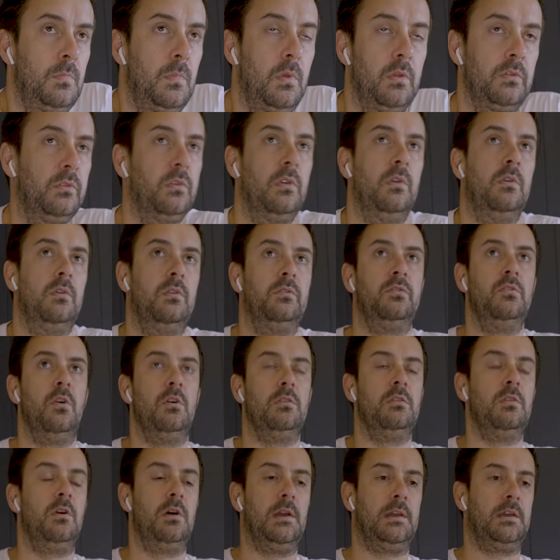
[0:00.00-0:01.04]
It's
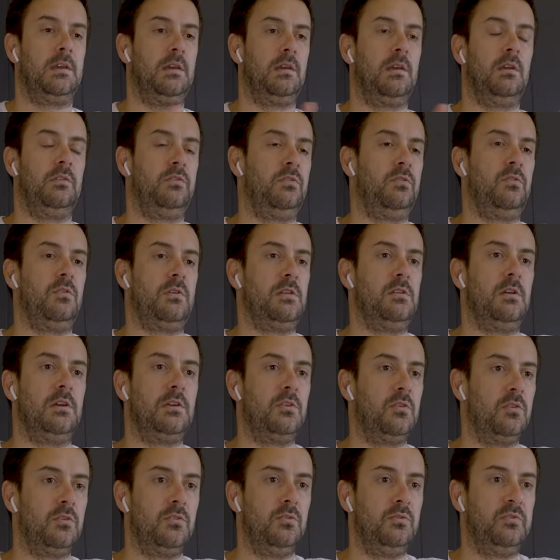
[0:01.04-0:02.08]
not unlike
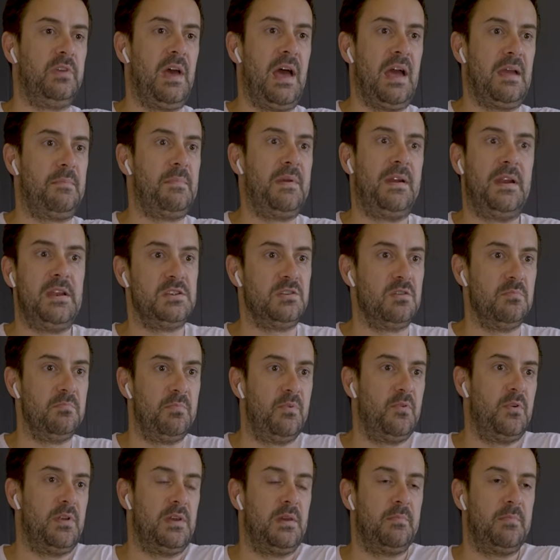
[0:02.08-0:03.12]
Google Tag Manager and
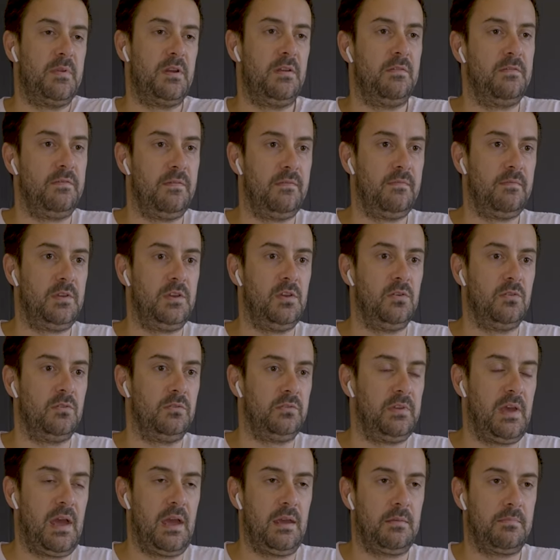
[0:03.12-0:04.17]
putting a bit of Google
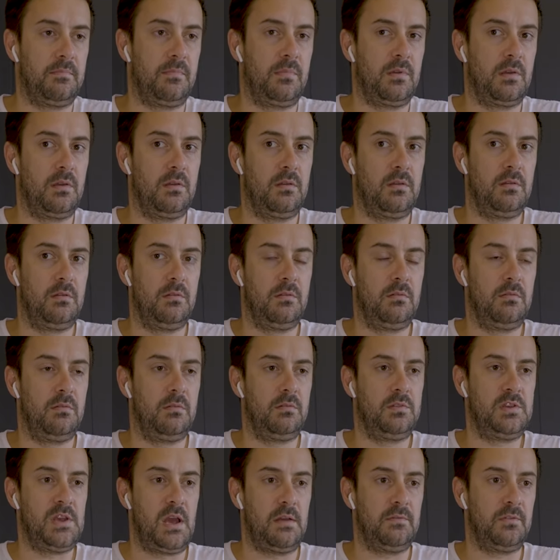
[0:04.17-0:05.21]
Tag
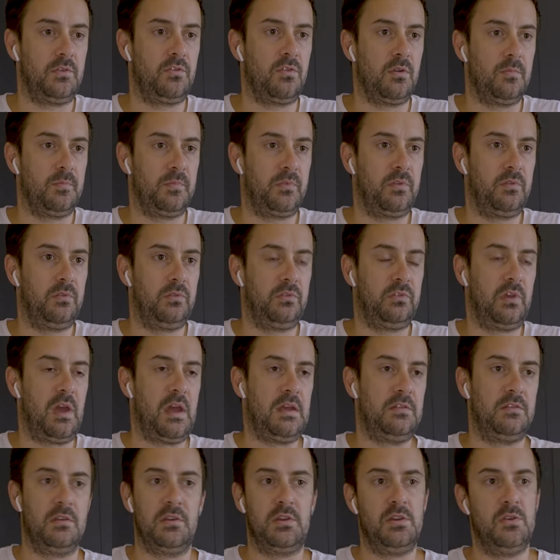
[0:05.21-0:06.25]
JavaScript
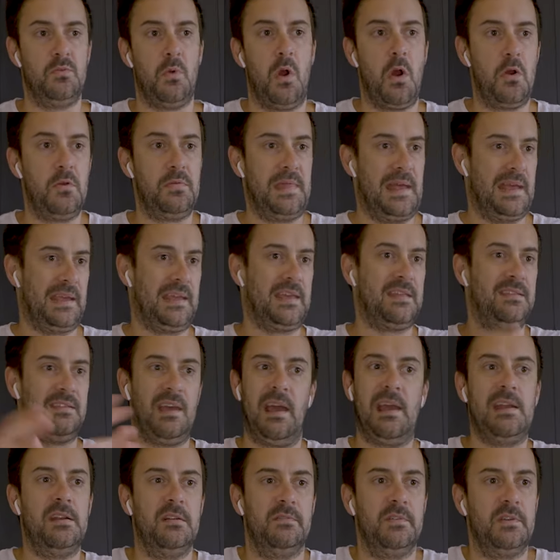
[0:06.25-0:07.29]
saying that you own that
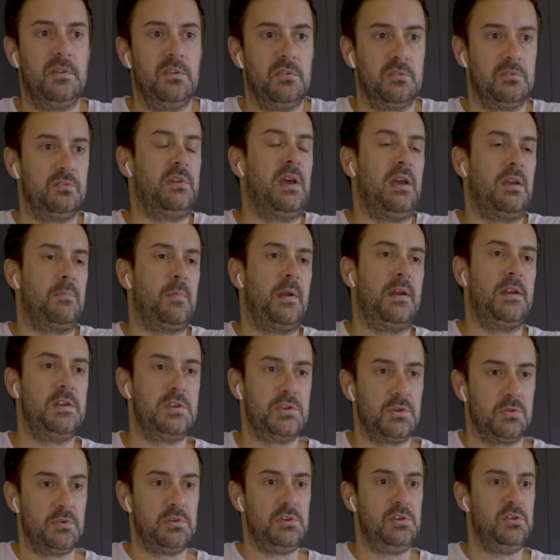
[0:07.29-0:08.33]
container for Google Tag
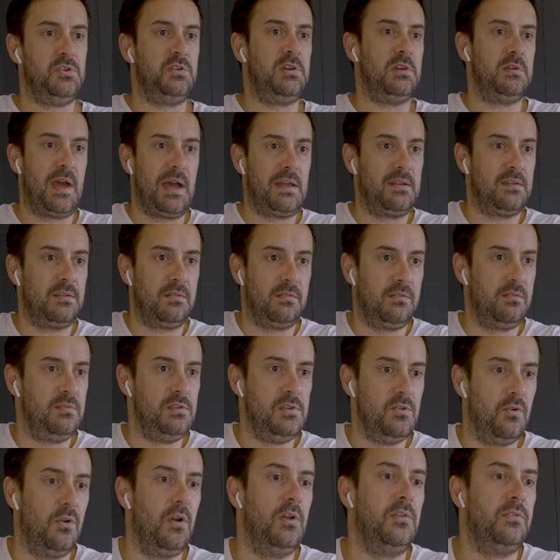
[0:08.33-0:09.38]
Manager and you can add
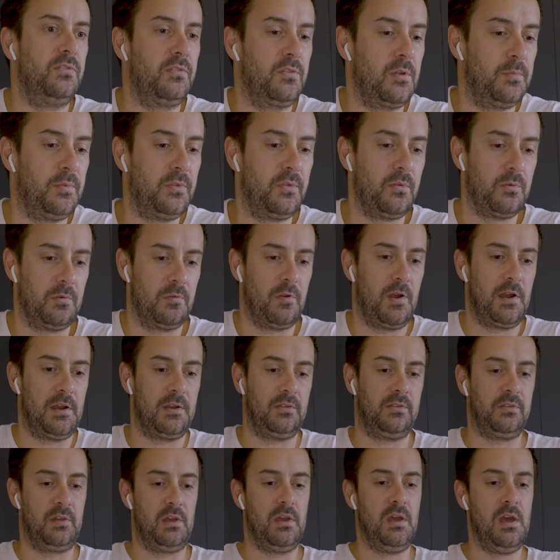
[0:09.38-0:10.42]
your own scripts to it, right?
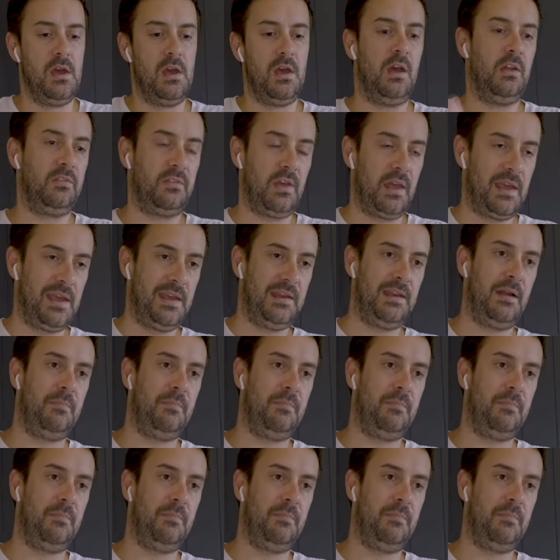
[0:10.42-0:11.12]
It's a hand